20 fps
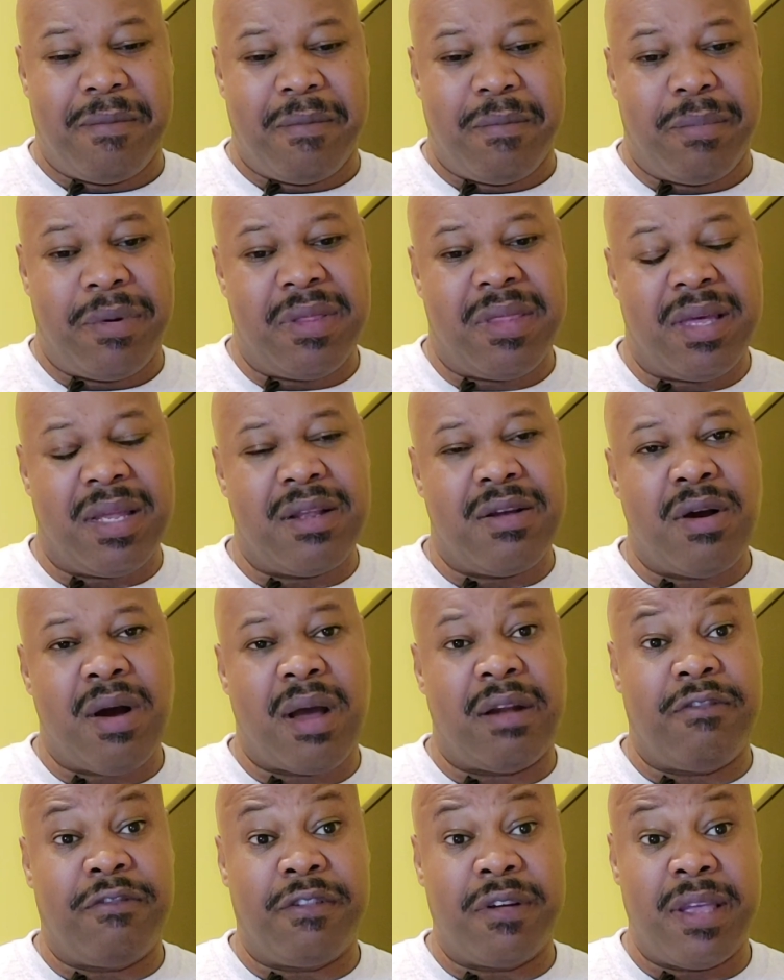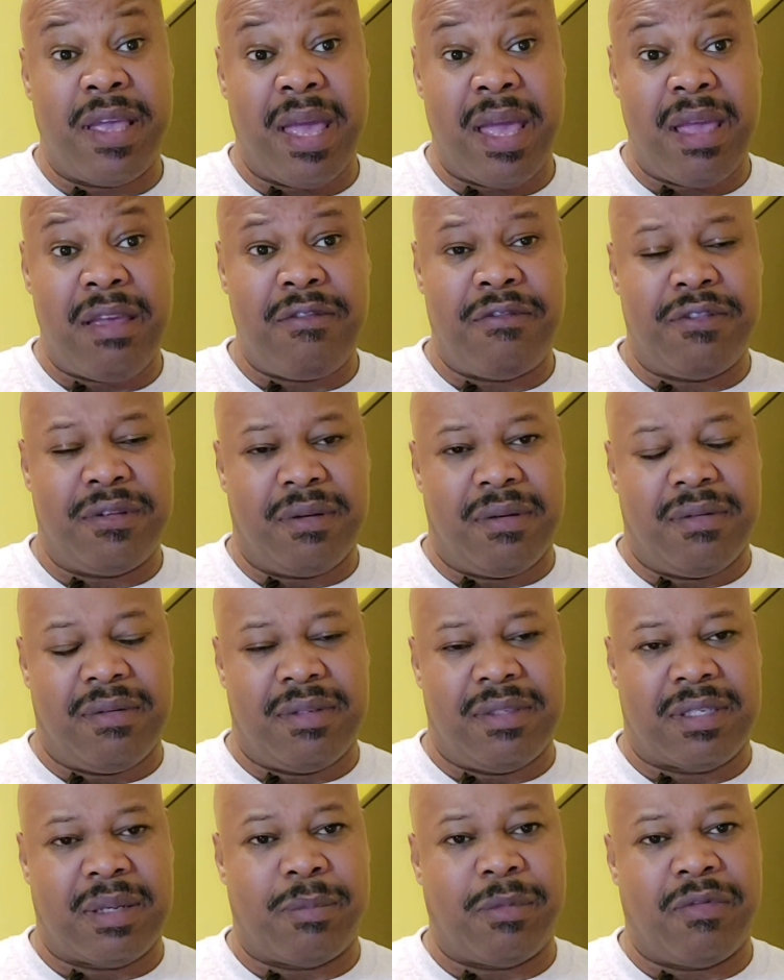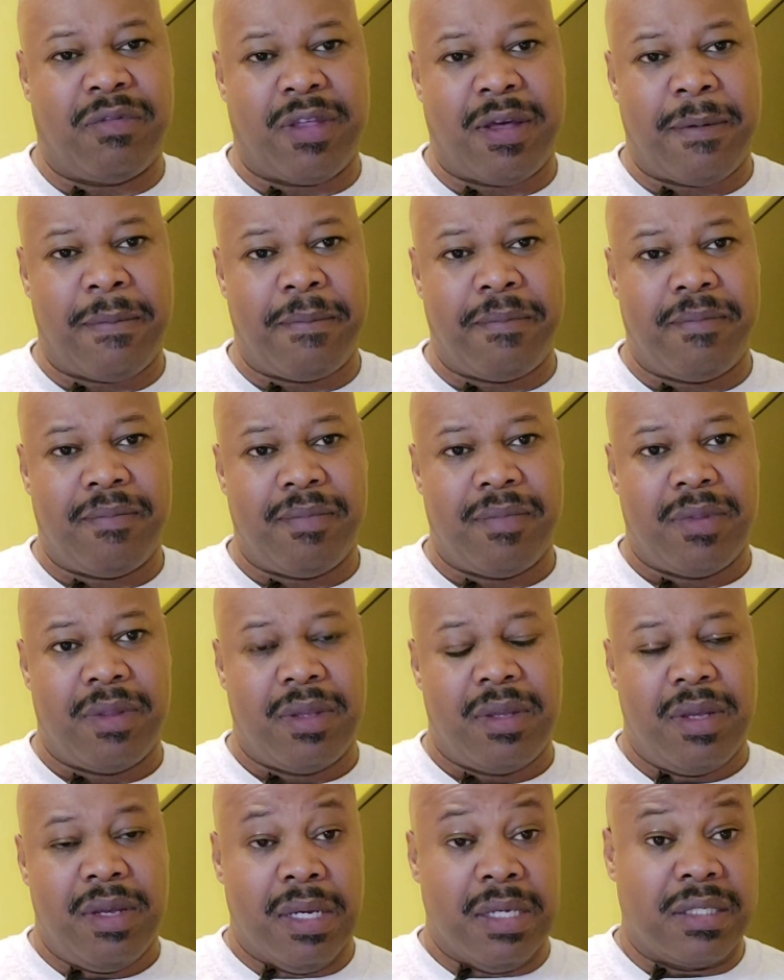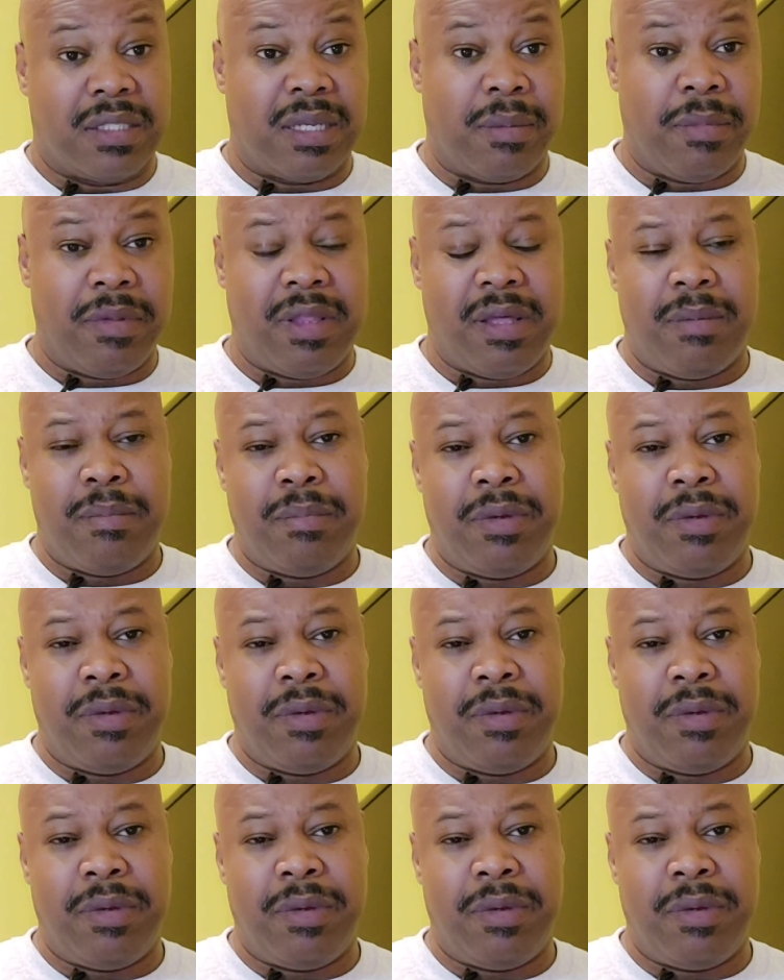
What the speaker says: but then God forgave some of them